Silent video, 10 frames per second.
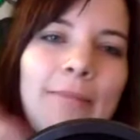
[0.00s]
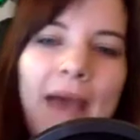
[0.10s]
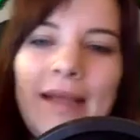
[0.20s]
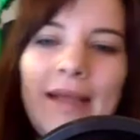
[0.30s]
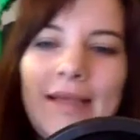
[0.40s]

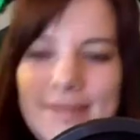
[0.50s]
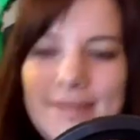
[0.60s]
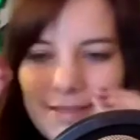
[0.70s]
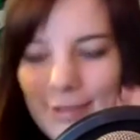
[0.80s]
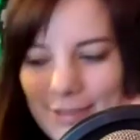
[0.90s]

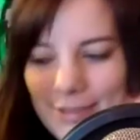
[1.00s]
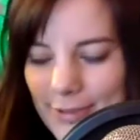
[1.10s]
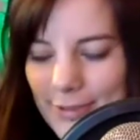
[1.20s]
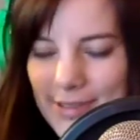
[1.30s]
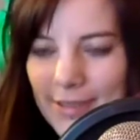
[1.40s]
baggies that you're
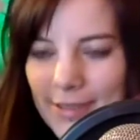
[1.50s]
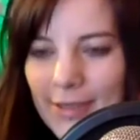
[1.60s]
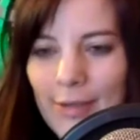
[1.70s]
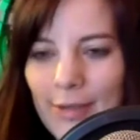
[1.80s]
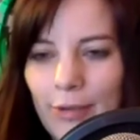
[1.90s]
supposed to
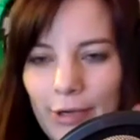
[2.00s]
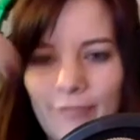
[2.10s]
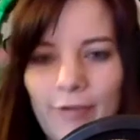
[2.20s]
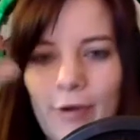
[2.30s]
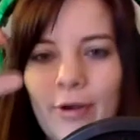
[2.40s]
put your
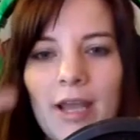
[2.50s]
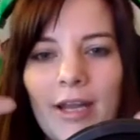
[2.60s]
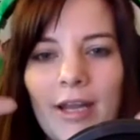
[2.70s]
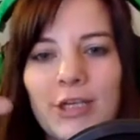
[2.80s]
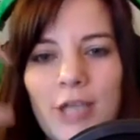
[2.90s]
phone in
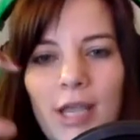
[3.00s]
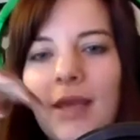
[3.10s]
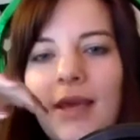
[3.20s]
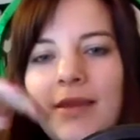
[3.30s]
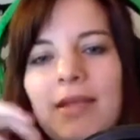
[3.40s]
and
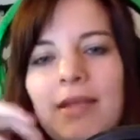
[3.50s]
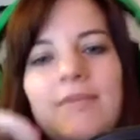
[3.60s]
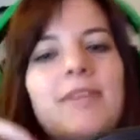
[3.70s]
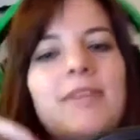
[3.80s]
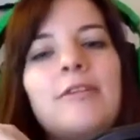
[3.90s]
shake and then leave
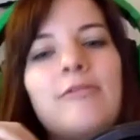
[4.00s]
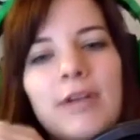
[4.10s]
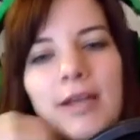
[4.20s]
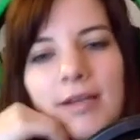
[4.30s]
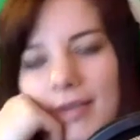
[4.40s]
it there
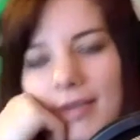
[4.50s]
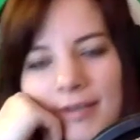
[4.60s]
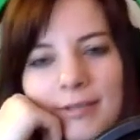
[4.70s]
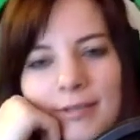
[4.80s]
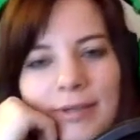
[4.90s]
overnight.
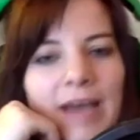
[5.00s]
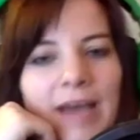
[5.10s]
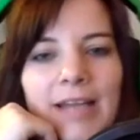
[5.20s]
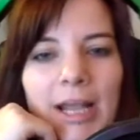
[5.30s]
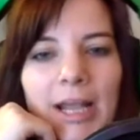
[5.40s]
So we had
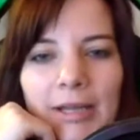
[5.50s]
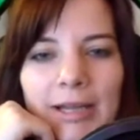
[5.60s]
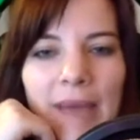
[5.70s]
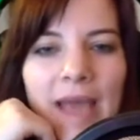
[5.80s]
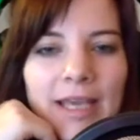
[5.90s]
like little
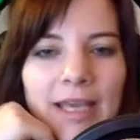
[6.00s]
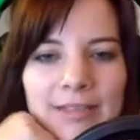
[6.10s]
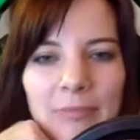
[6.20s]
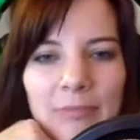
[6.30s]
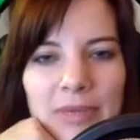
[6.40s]
baggies
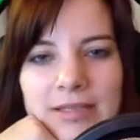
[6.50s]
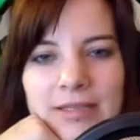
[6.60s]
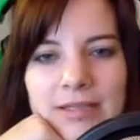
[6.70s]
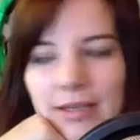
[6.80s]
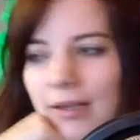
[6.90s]
of beads,
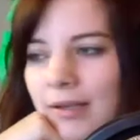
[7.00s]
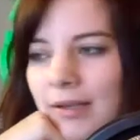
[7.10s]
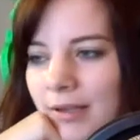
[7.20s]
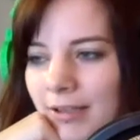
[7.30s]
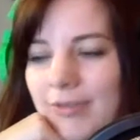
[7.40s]
and
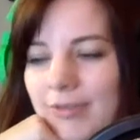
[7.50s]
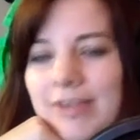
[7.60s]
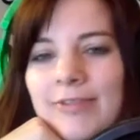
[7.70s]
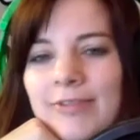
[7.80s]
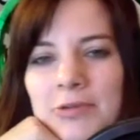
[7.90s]
the 3
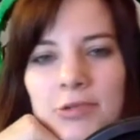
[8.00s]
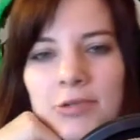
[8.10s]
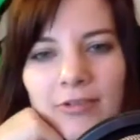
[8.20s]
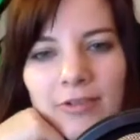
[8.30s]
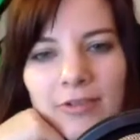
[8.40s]
of us were trying
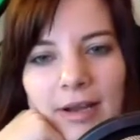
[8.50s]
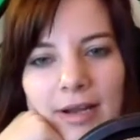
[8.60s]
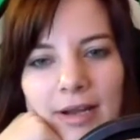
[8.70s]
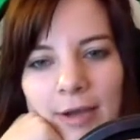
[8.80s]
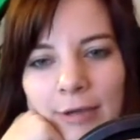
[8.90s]
to figure
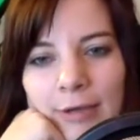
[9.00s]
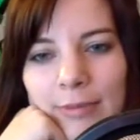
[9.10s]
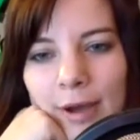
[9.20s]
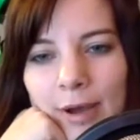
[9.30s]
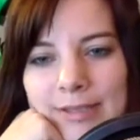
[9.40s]
out how could we
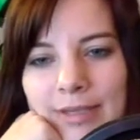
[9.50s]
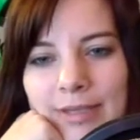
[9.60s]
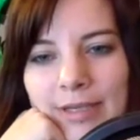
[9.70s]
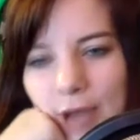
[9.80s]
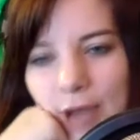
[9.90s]

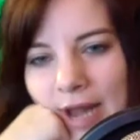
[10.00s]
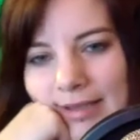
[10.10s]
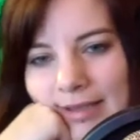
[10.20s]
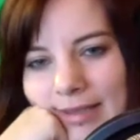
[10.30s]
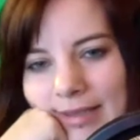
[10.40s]
possibly
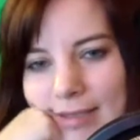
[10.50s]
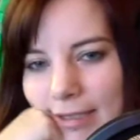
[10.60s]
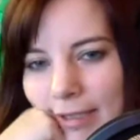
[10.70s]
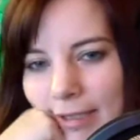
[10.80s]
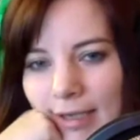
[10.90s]
translate this
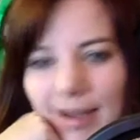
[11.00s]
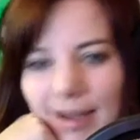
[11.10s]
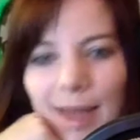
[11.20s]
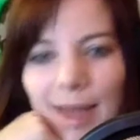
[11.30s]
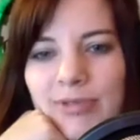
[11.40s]
to like
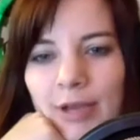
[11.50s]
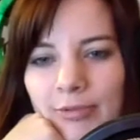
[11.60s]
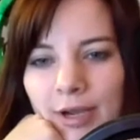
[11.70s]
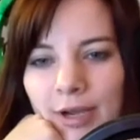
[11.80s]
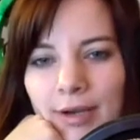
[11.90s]
laptop
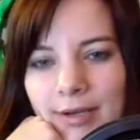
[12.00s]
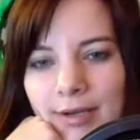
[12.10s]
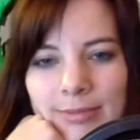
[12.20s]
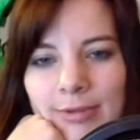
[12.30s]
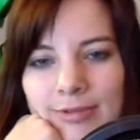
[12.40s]
dryer as
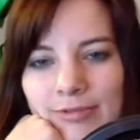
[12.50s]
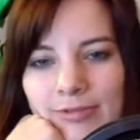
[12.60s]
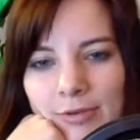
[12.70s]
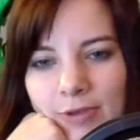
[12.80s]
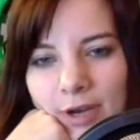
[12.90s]
opposed to
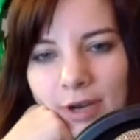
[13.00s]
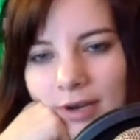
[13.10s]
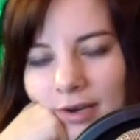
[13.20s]
phone dryer.